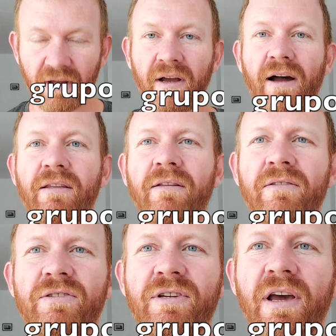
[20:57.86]
And then
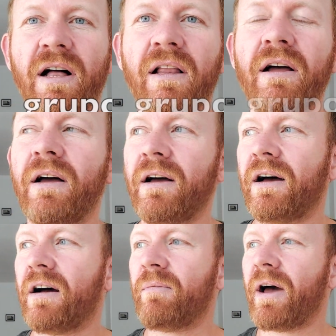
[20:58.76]
there's GL.
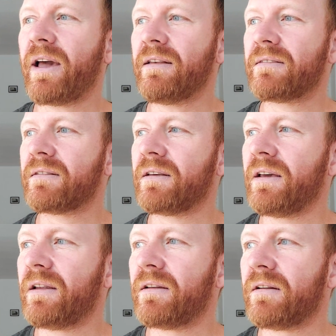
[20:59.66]
I guess
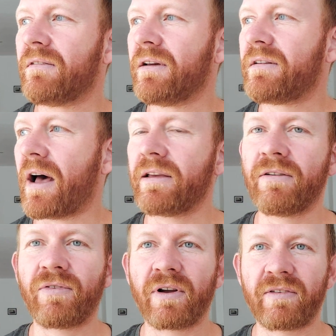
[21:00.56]
in
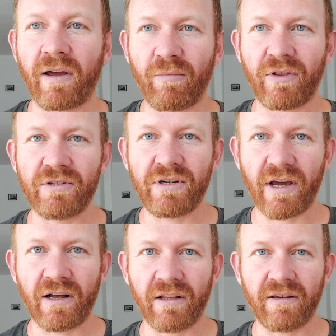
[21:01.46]
Italian, for example, the
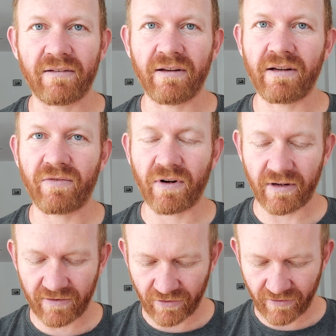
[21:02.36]
GL is a
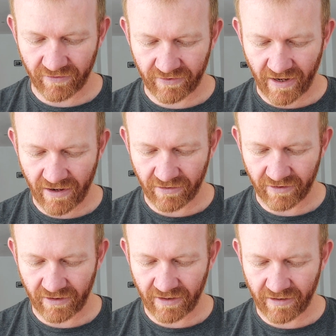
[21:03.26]
different sort of
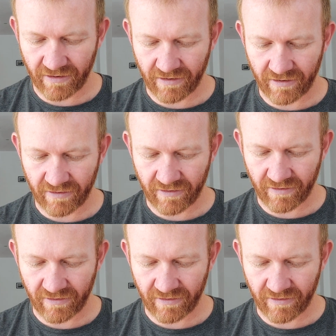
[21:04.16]
sound. In